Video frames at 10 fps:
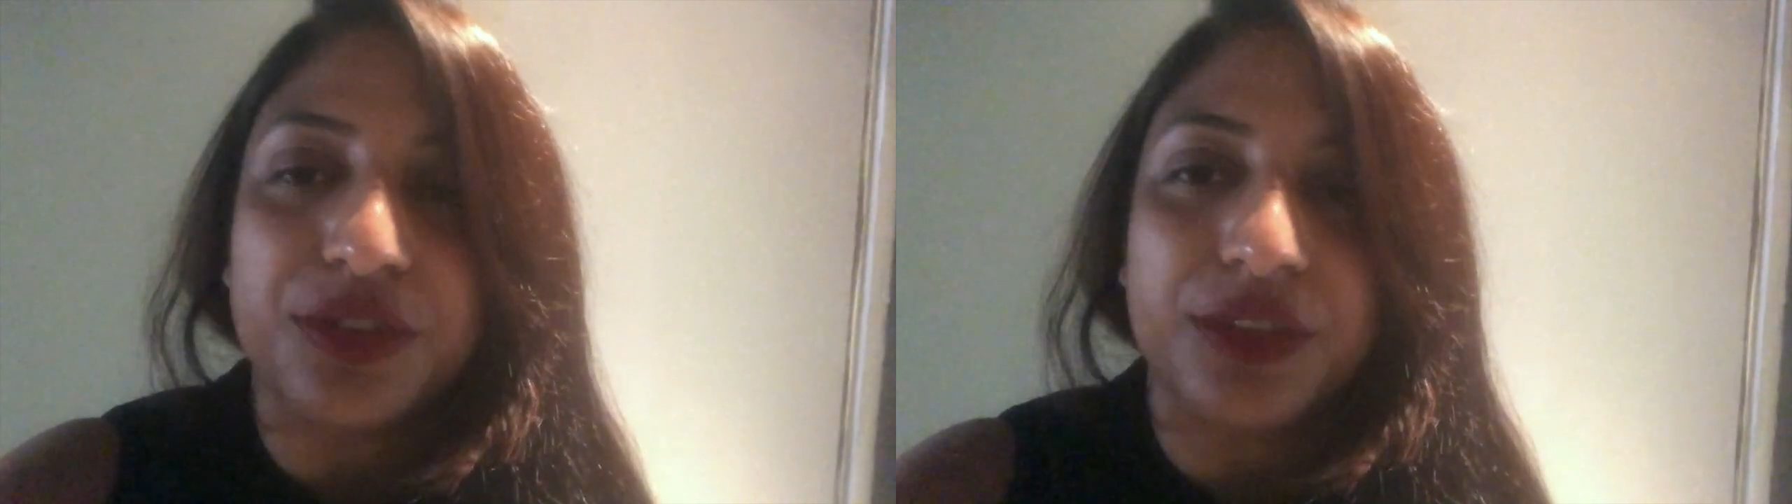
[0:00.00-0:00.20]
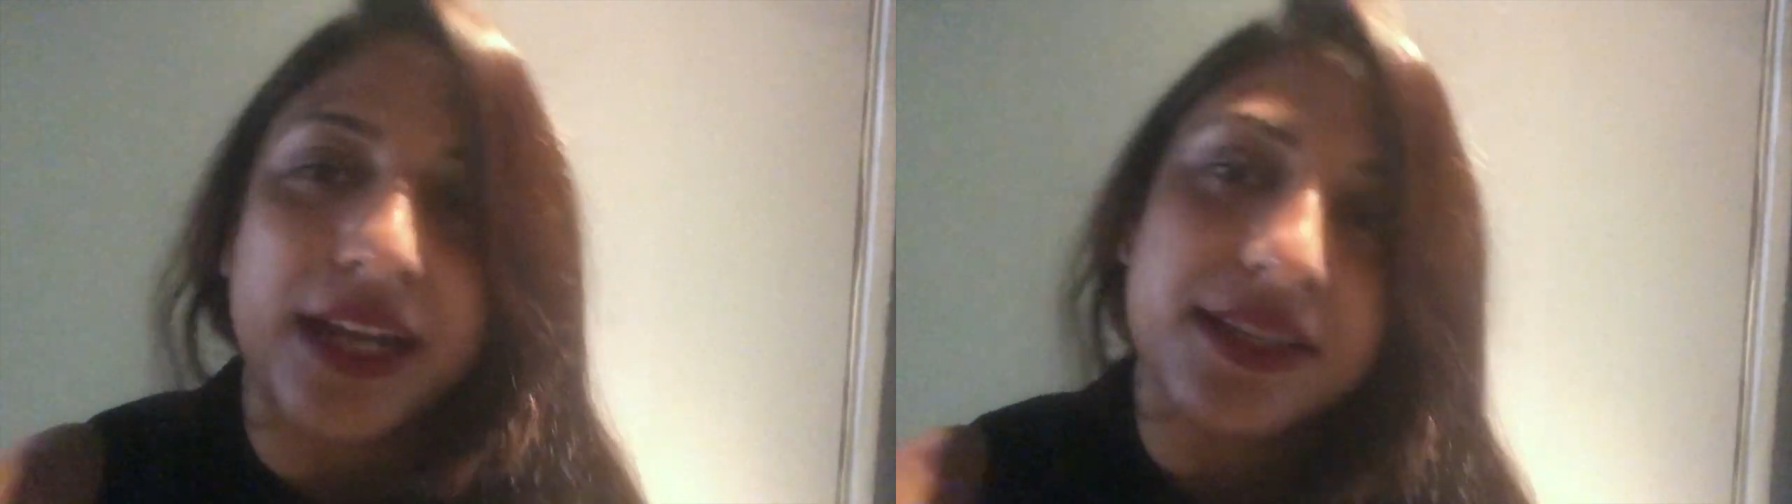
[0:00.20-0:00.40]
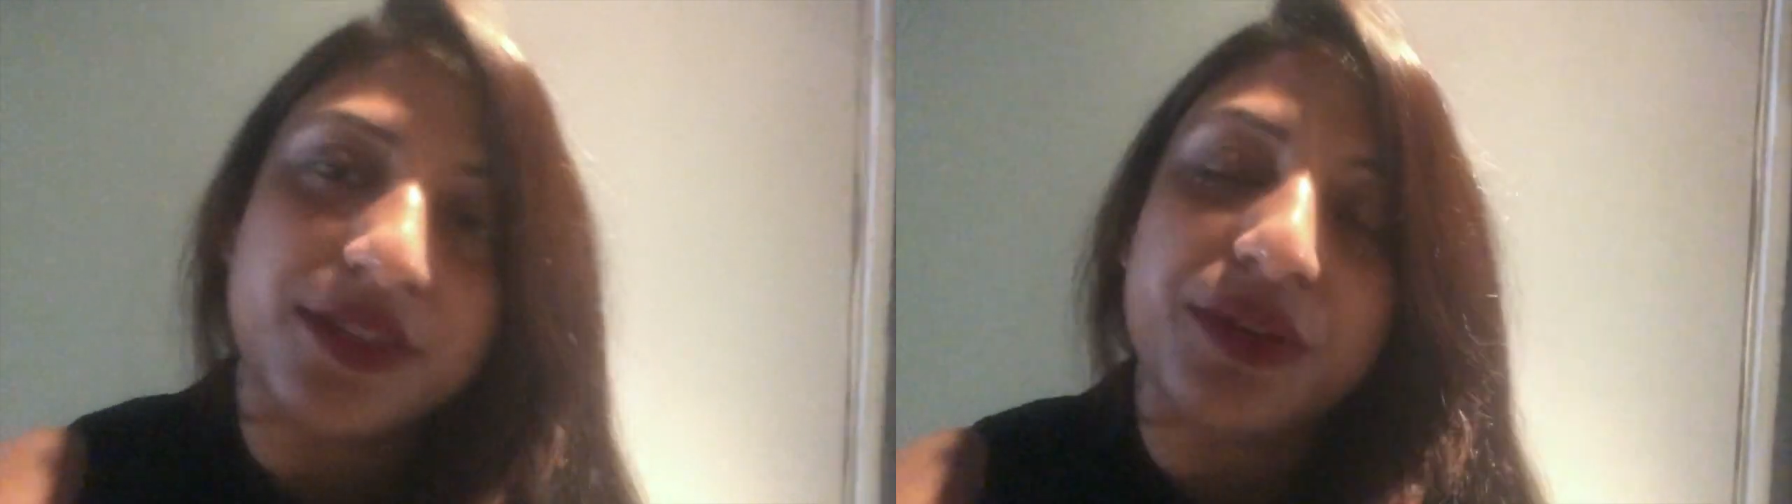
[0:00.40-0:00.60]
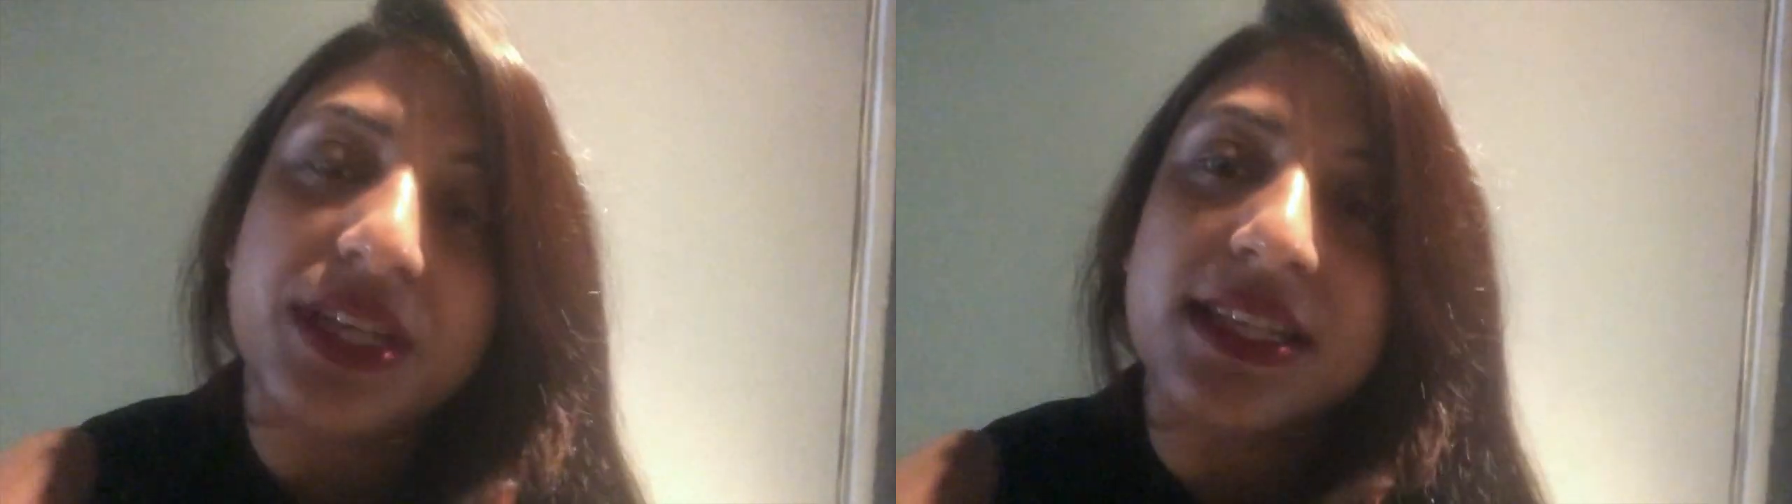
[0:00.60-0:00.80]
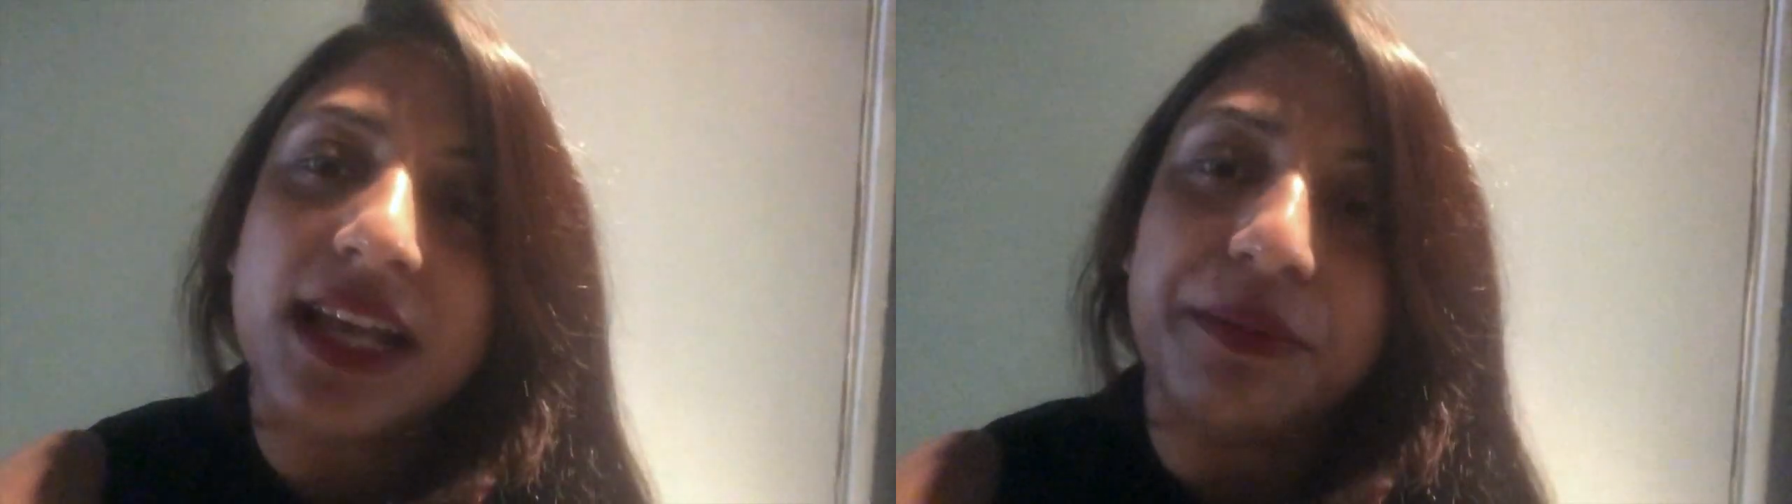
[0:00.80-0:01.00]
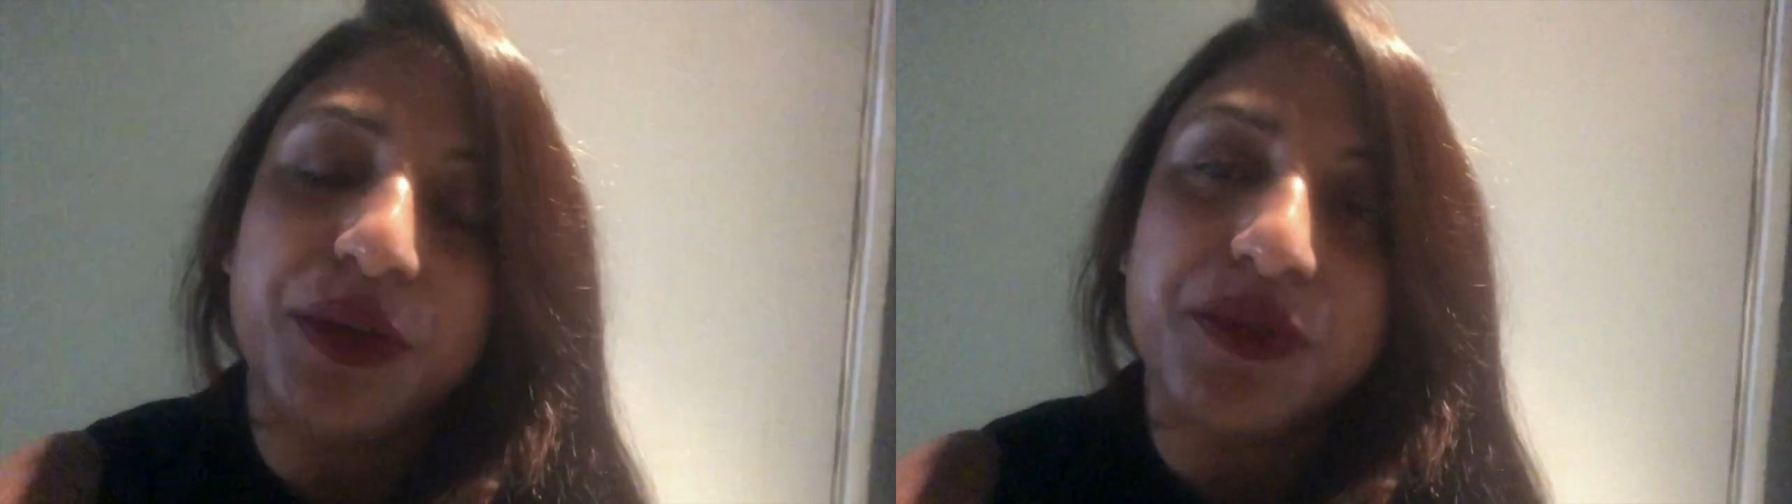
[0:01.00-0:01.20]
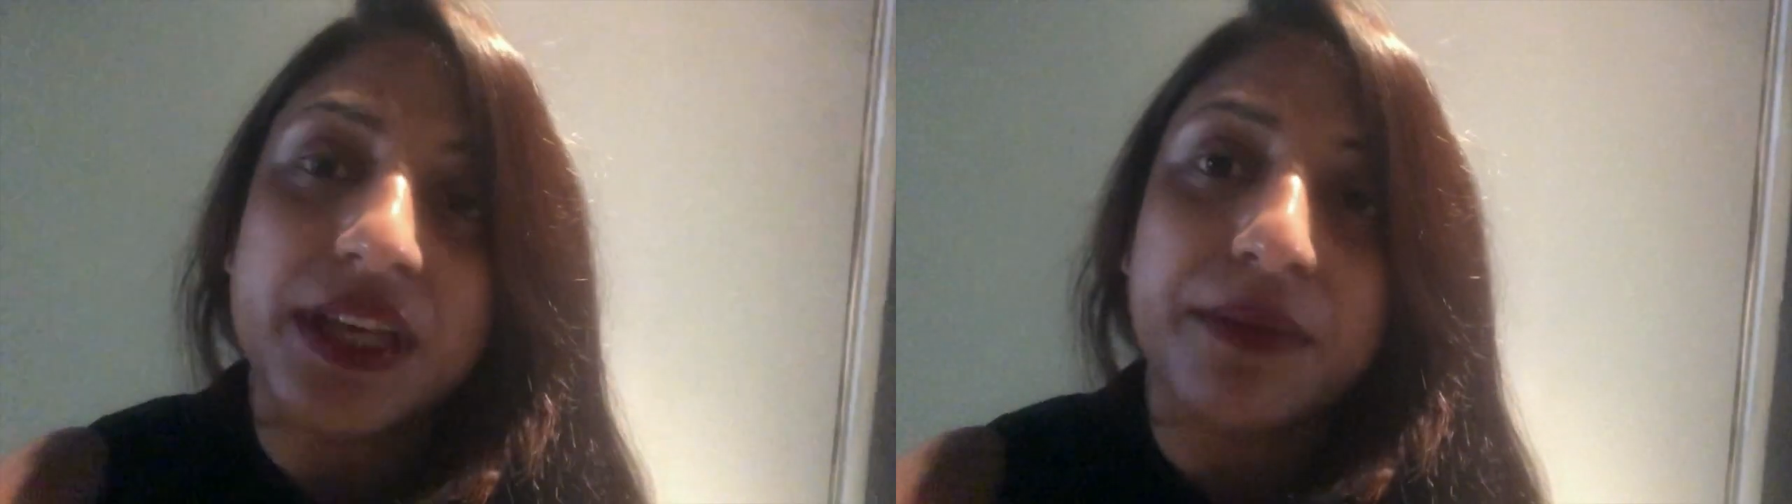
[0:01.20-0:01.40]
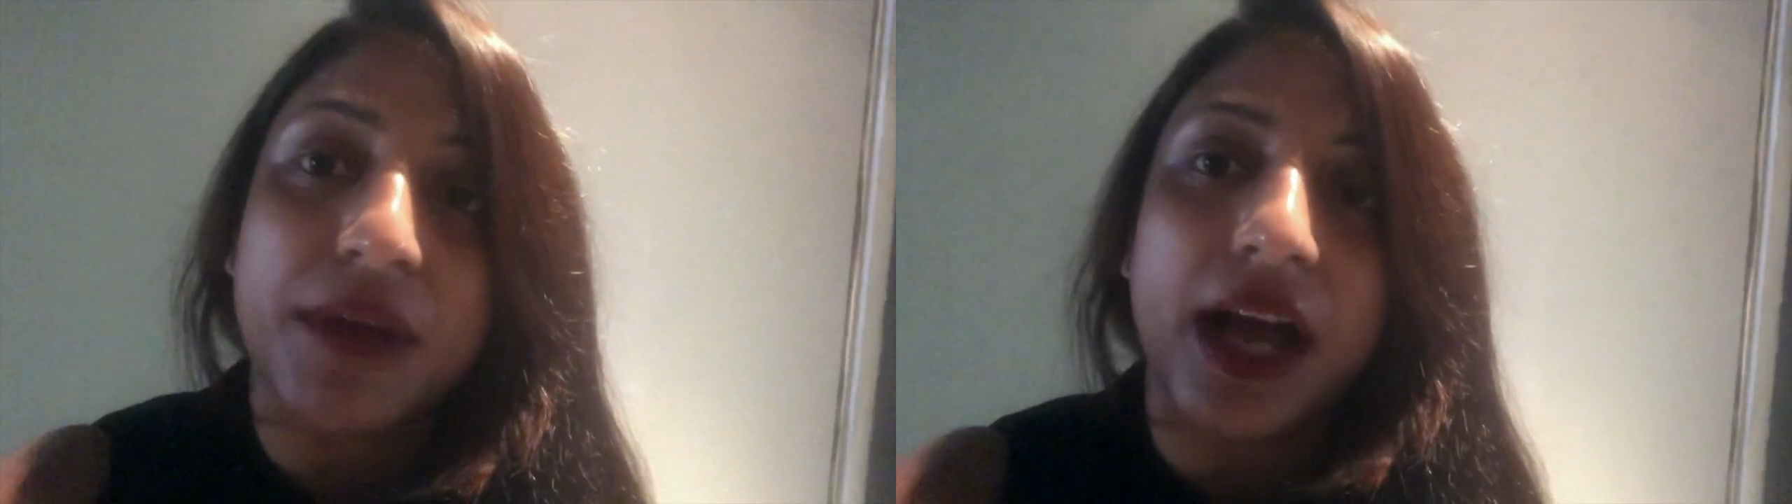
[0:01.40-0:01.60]
so that is the reason I'm
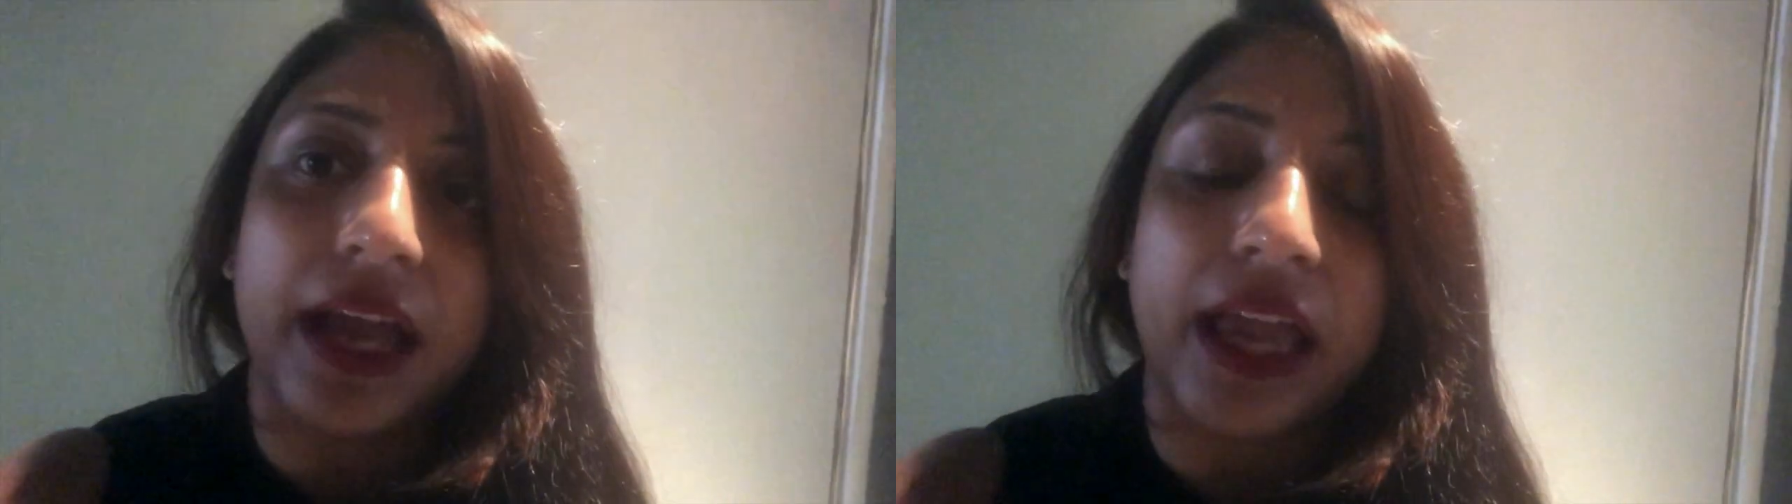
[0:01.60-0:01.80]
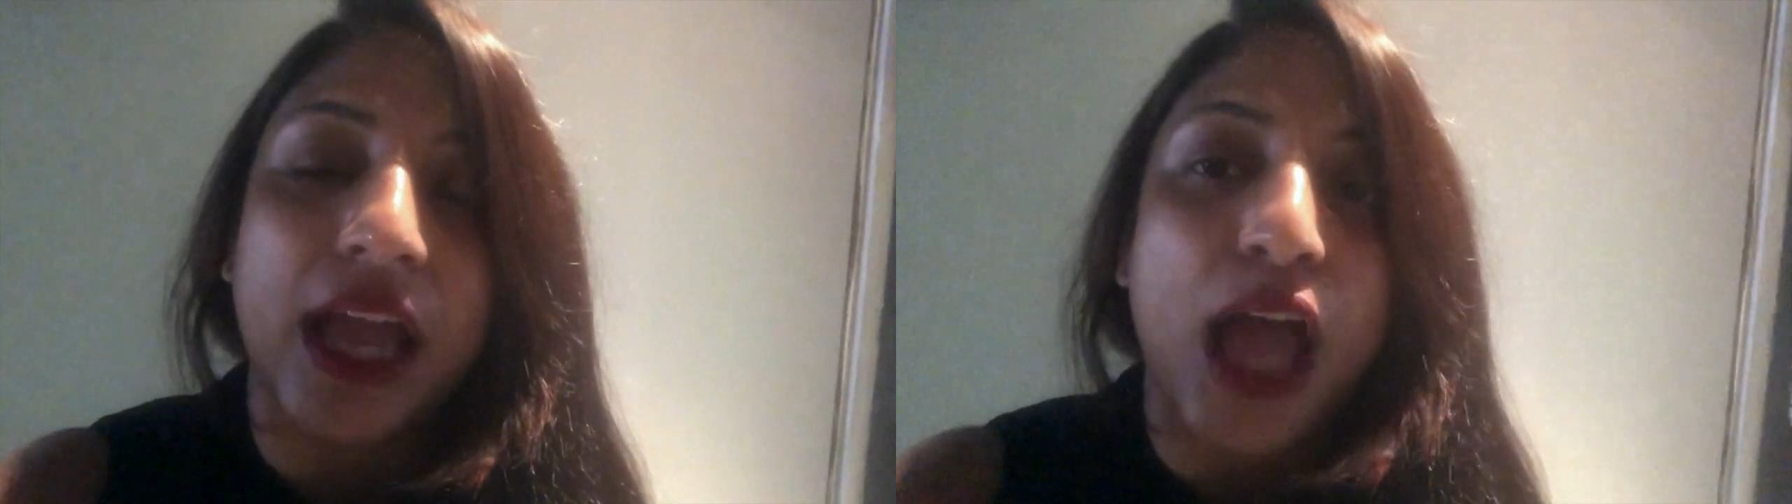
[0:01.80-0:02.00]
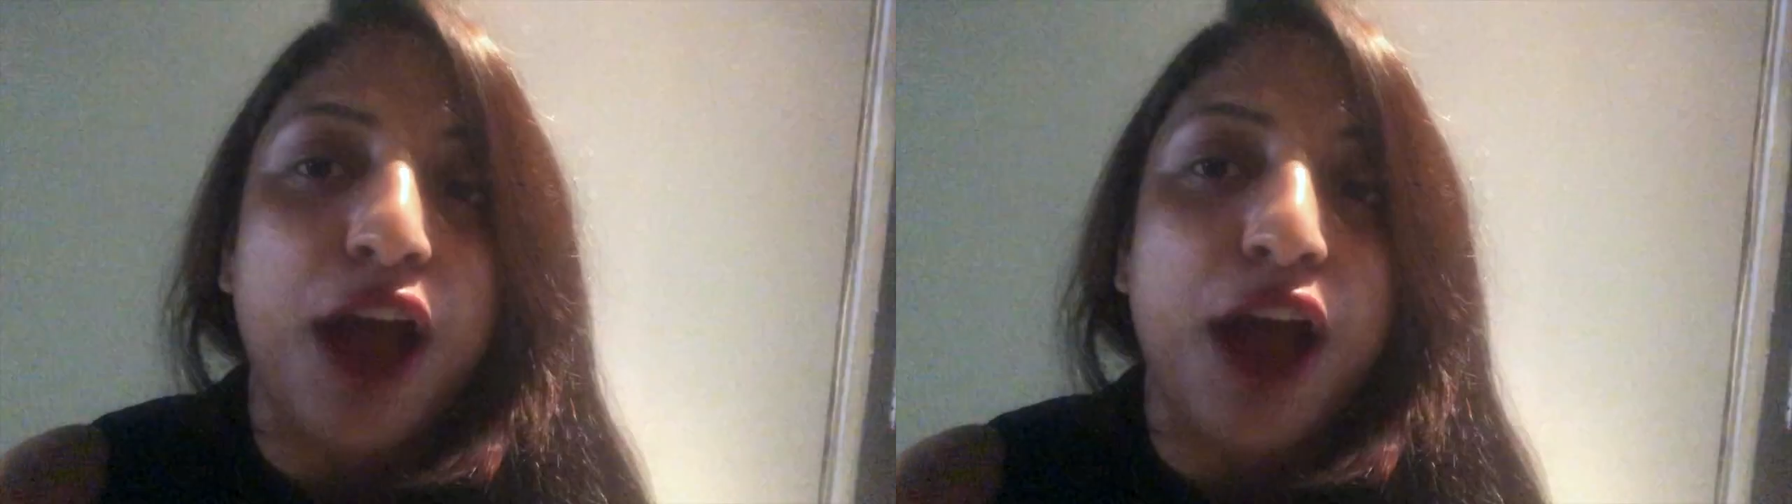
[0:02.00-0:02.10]
using my